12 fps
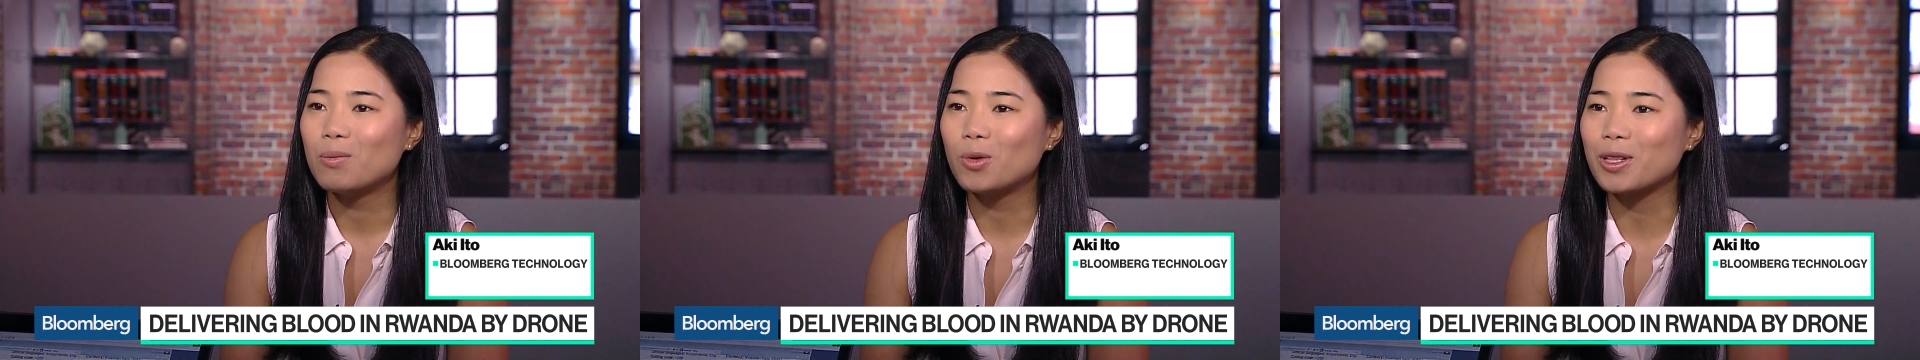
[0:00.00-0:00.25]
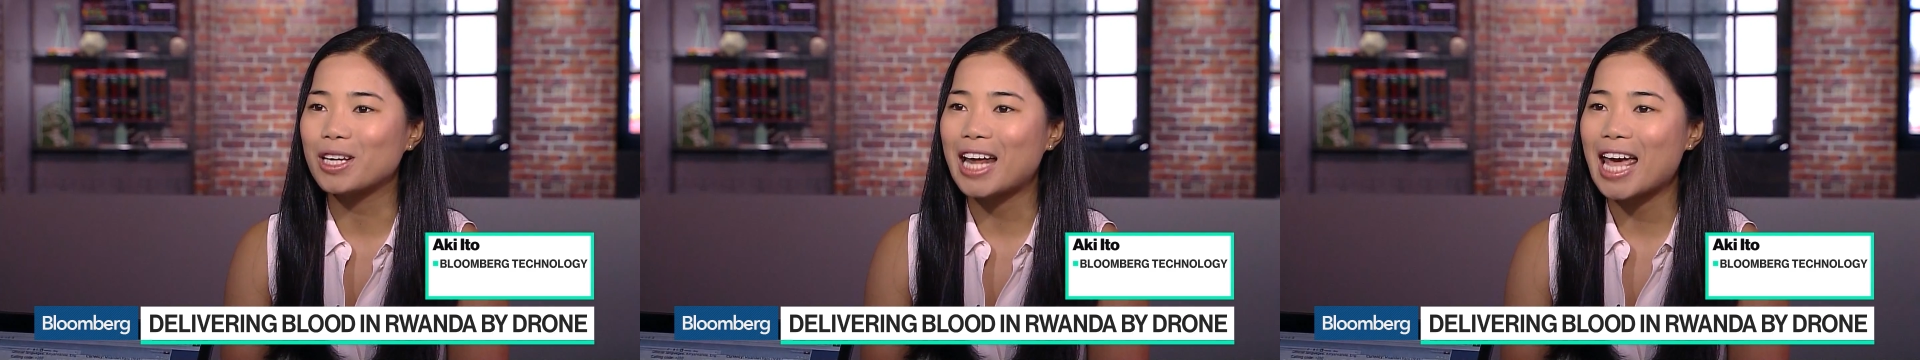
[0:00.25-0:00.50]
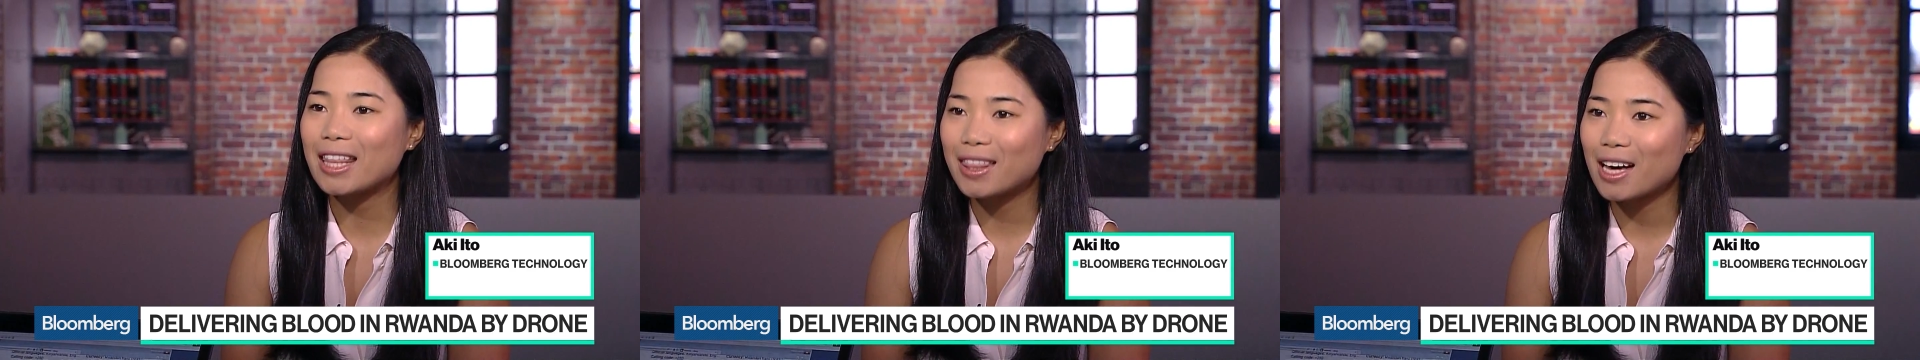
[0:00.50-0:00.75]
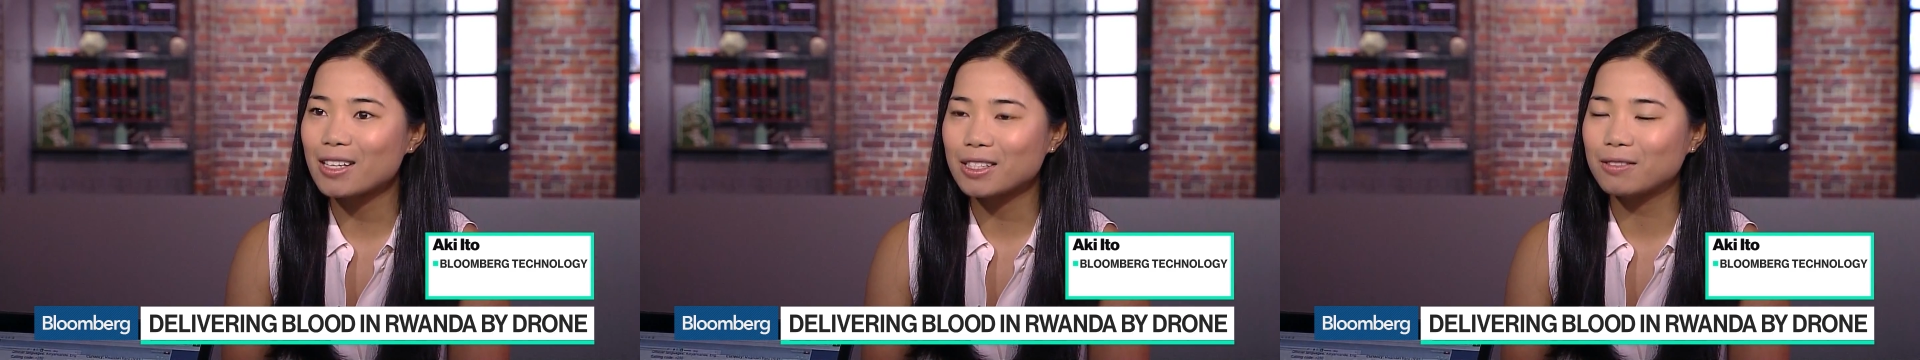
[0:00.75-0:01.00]
more than
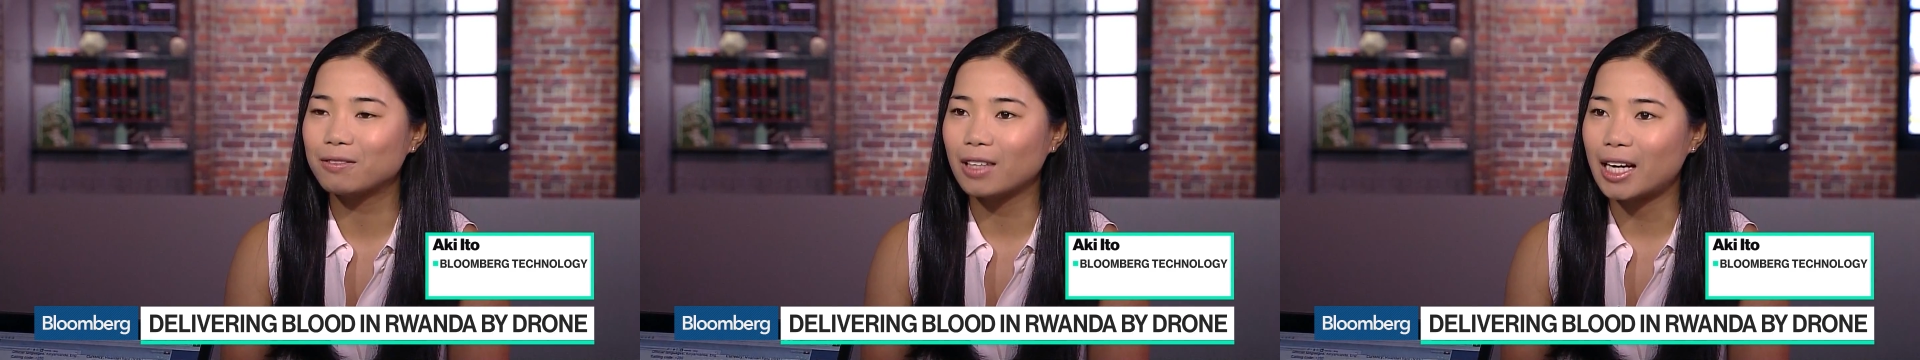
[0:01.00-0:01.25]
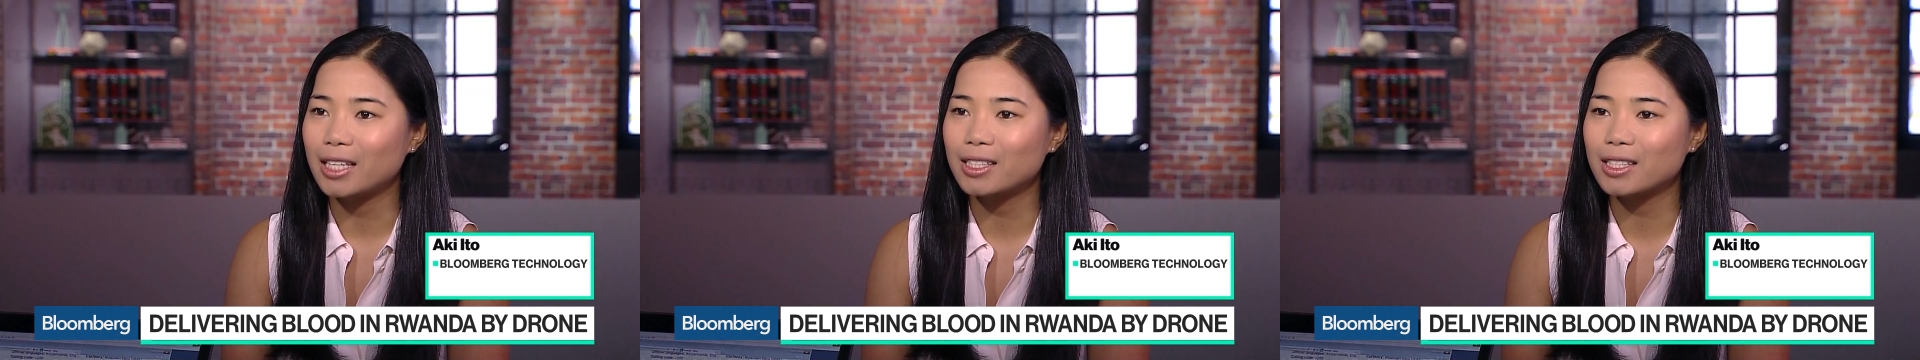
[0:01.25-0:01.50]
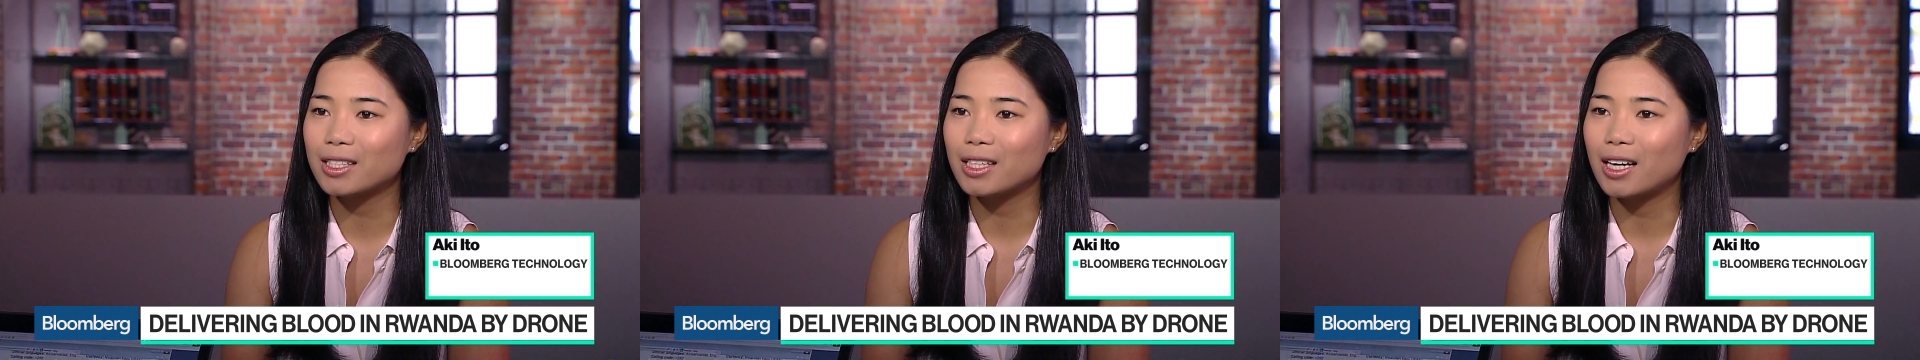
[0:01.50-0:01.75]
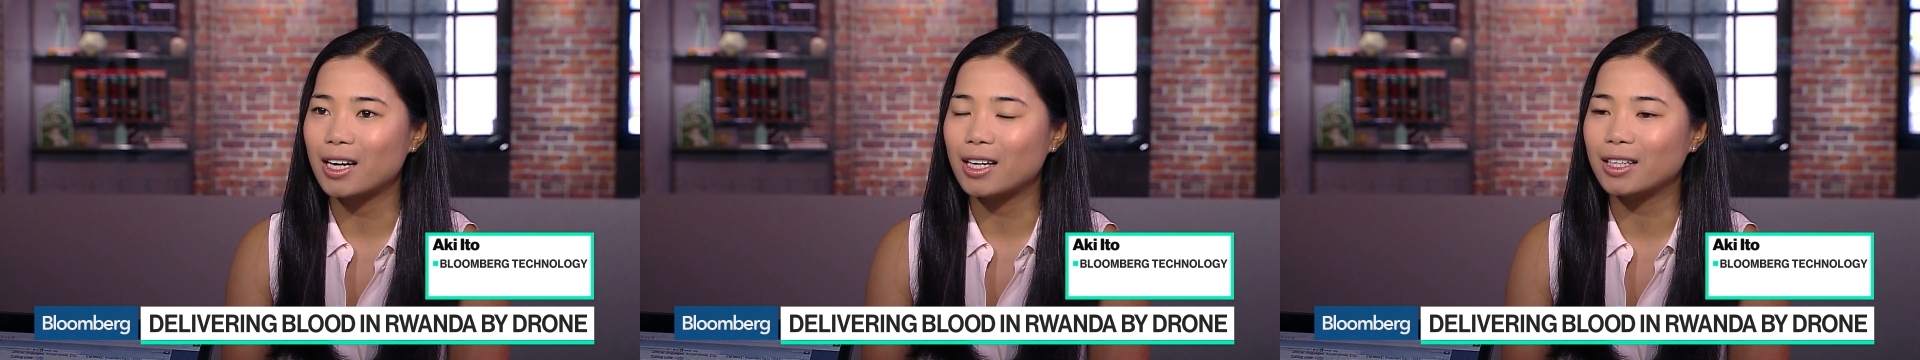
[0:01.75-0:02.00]
8,000 flights,
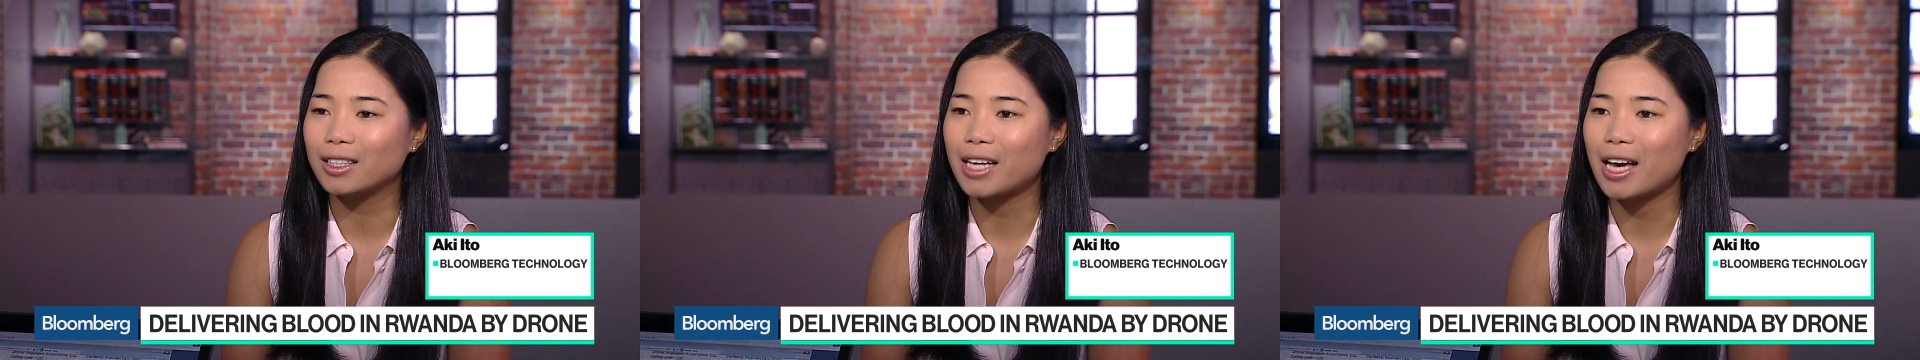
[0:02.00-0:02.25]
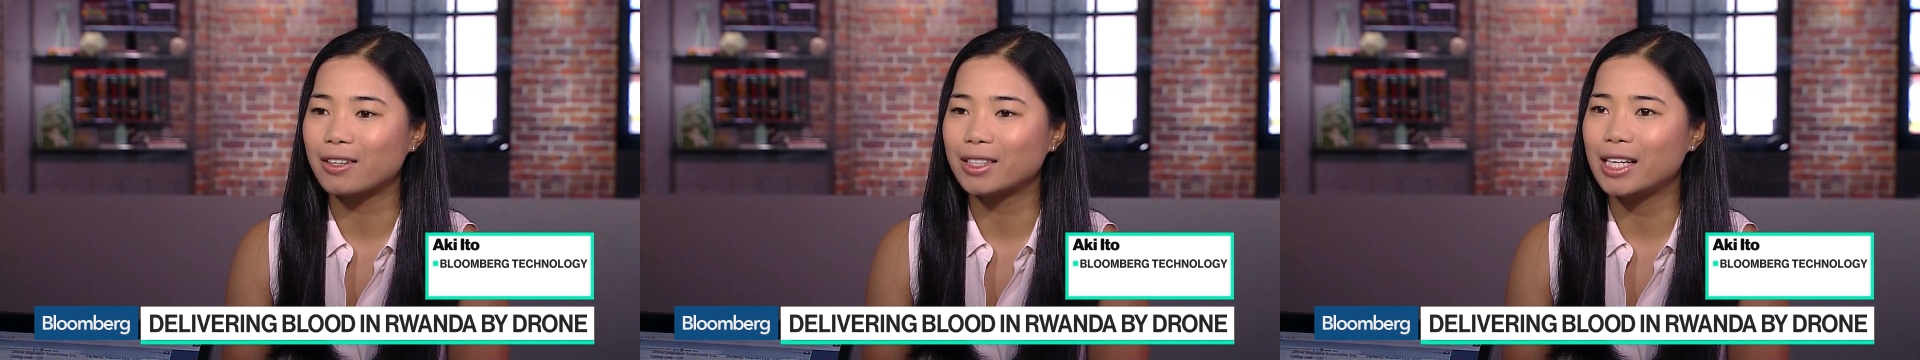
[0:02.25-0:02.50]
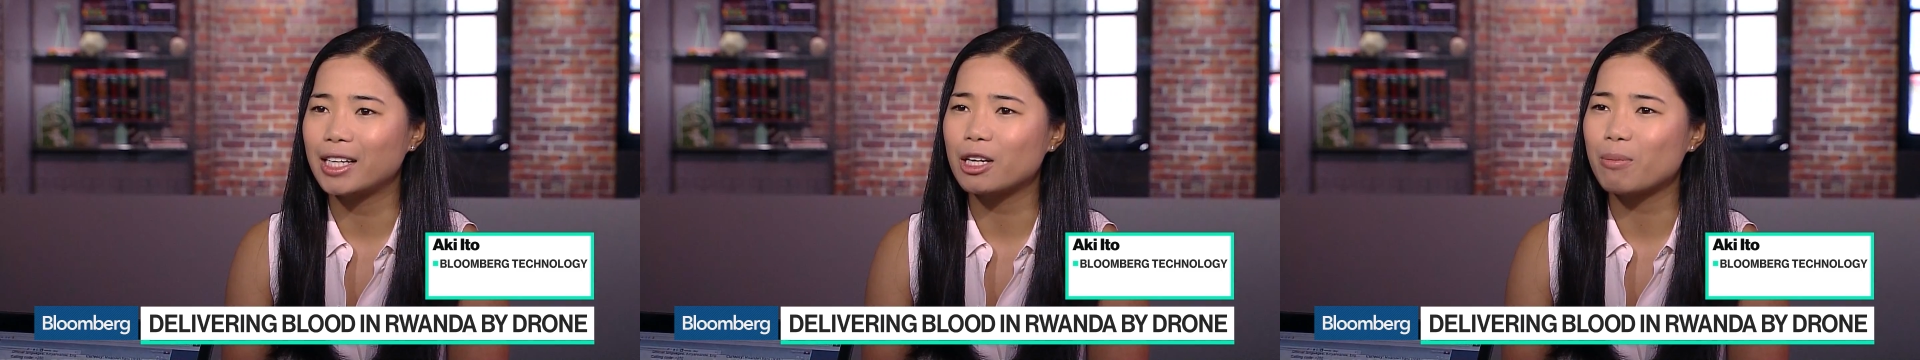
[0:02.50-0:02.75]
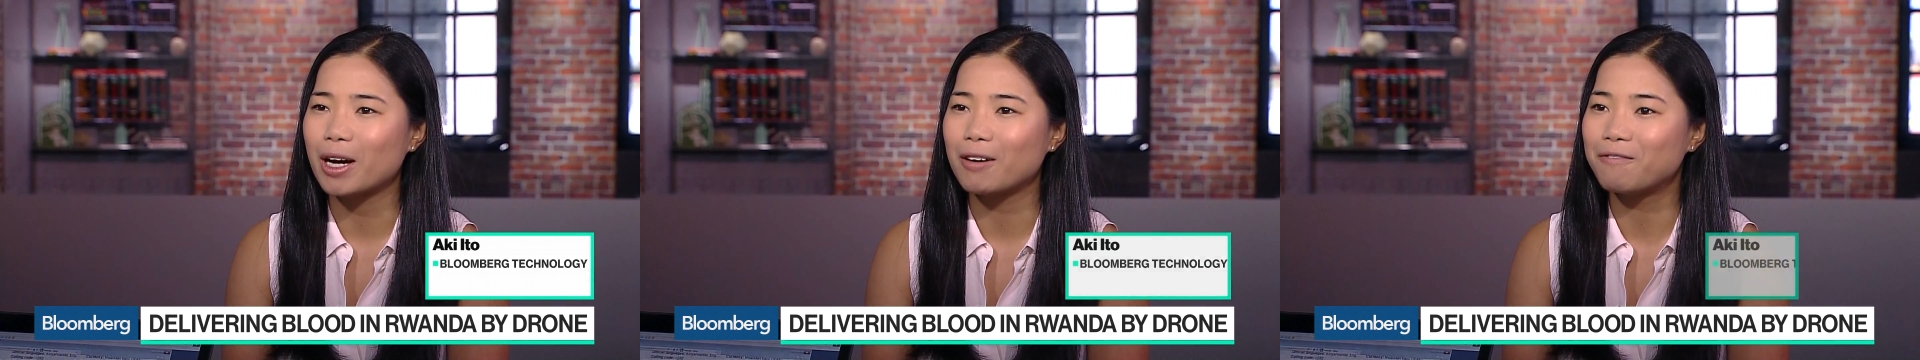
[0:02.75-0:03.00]
uh, carrying
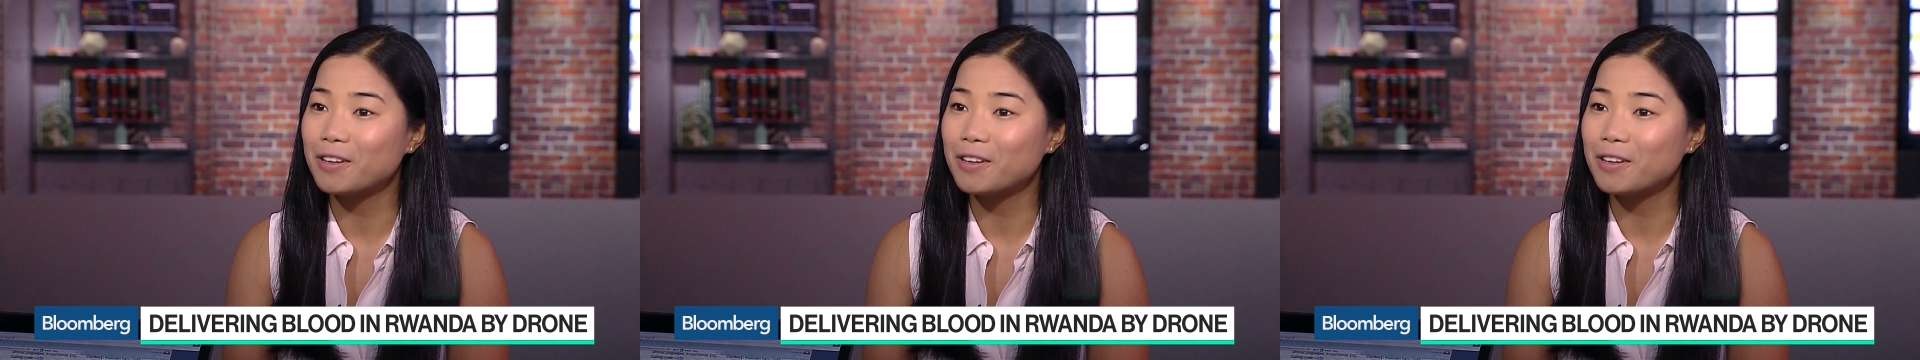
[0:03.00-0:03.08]
about